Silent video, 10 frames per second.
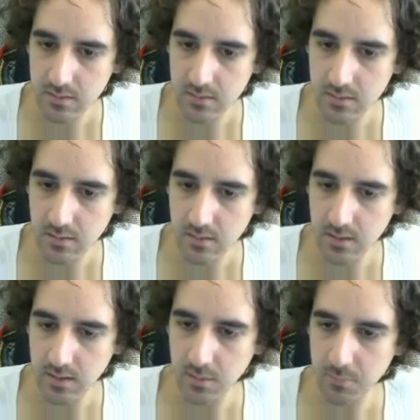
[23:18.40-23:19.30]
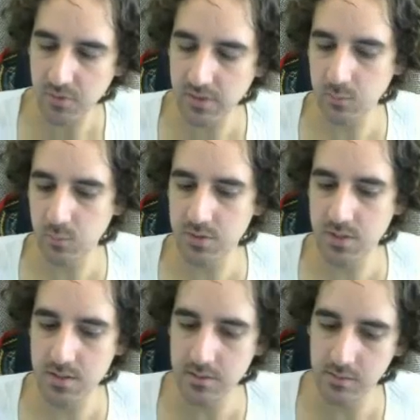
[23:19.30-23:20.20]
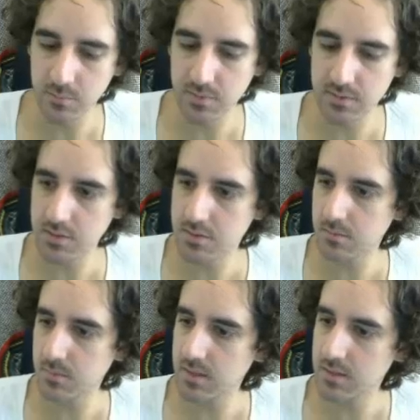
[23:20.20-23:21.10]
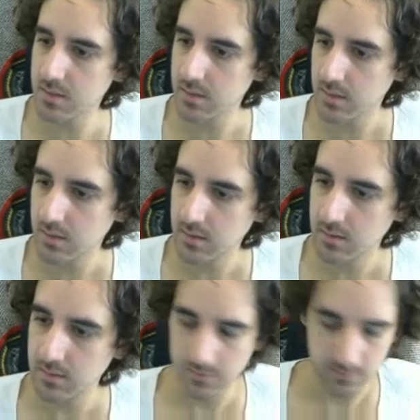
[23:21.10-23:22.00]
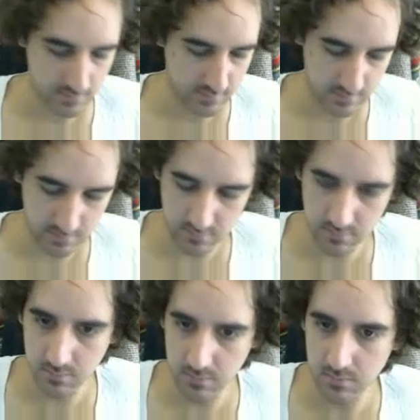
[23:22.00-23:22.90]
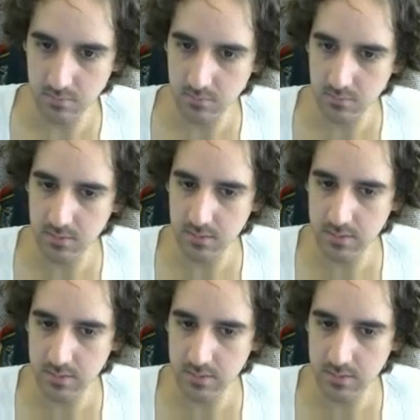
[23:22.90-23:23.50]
Hopefully it won't change your composition much. Let's do that.